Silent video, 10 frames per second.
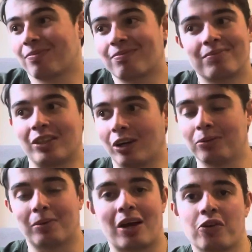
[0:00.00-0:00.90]
you
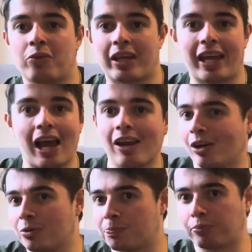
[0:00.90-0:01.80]
know, I know that
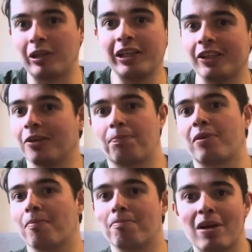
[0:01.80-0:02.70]
Kelleher was brilliant,
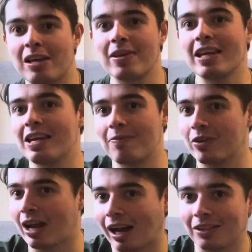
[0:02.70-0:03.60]
but maybe
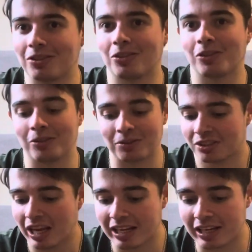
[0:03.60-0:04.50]
even Alisson
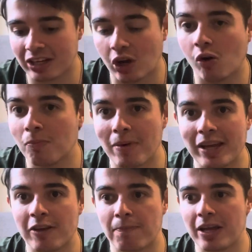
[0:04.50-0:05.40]
staying in goal
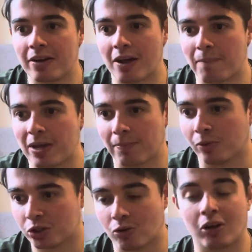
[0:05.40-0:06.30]
may have been a bit
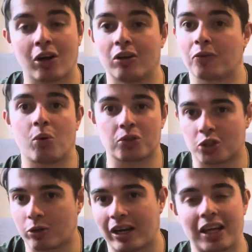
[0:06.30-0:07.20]
more stronger. And of course,
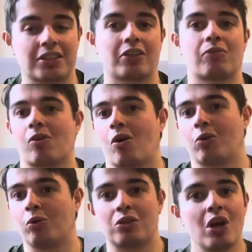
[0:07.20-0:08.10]
Trent
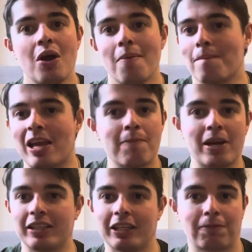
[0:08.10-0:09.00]
Alexander-Arnold may have
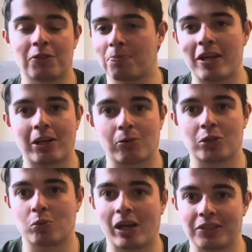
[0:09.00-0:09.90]
been a difference maker as
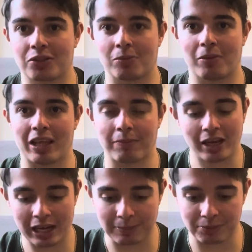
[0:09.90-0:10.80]
well in some of them
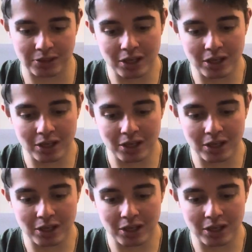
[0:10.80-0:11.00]
games.